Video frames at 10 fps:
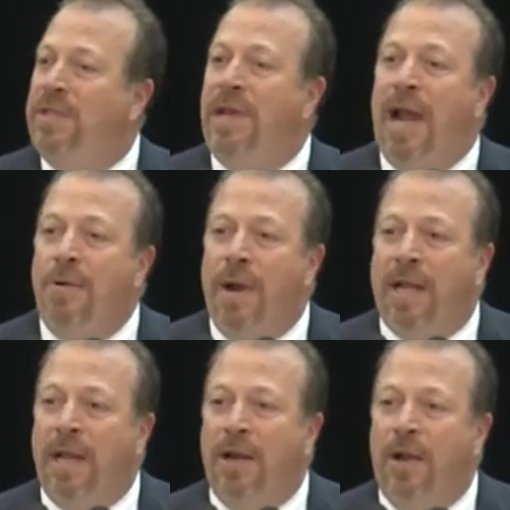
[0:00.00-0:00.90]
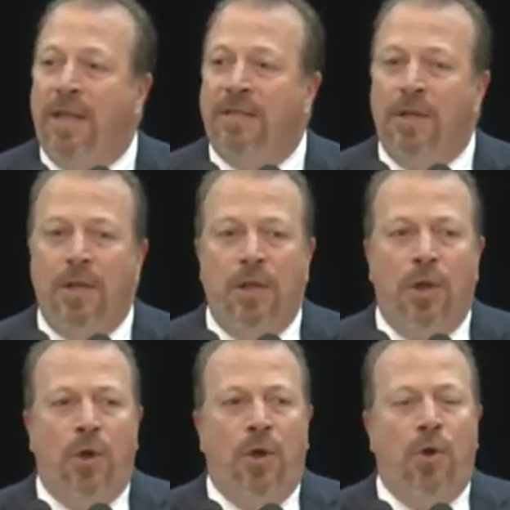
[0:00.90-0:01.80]
that I recognized
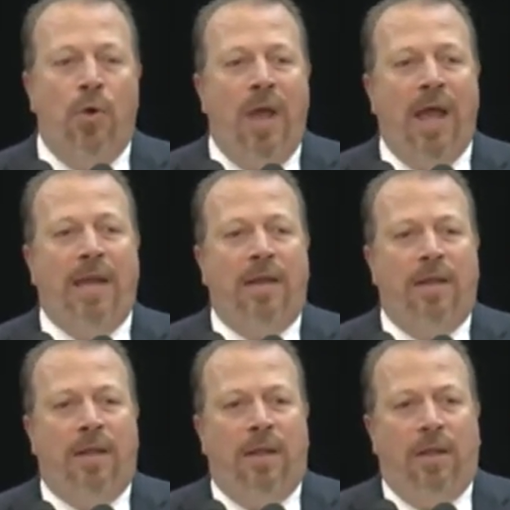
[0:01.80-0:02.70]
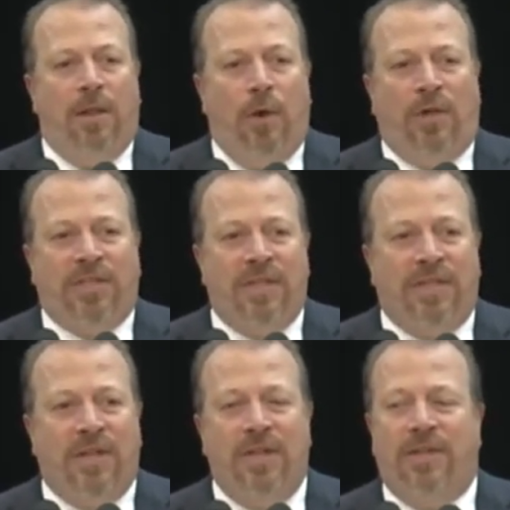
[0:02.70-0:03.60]
who had lost her
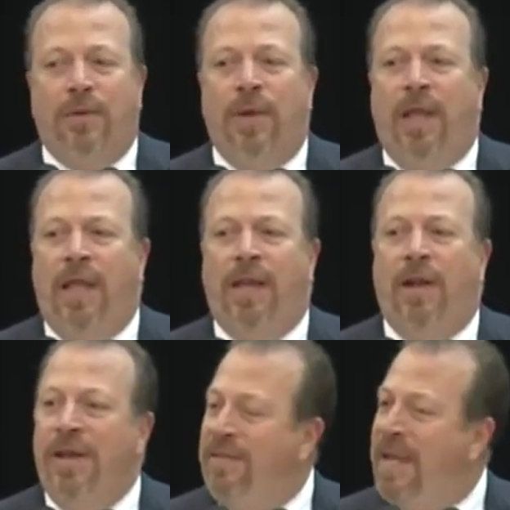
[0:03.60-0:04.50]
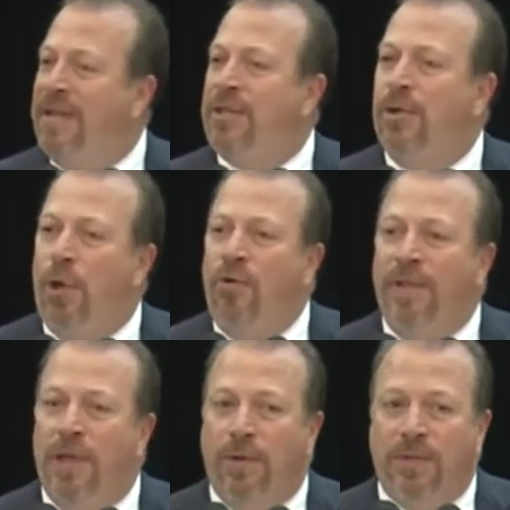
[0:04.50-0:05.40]
son to an unintentional
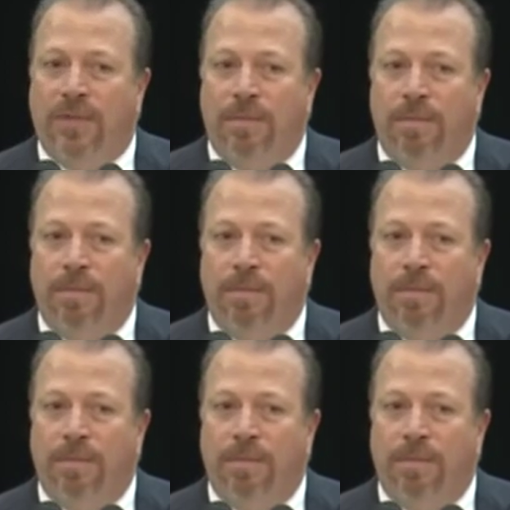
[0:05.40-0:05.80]
overdose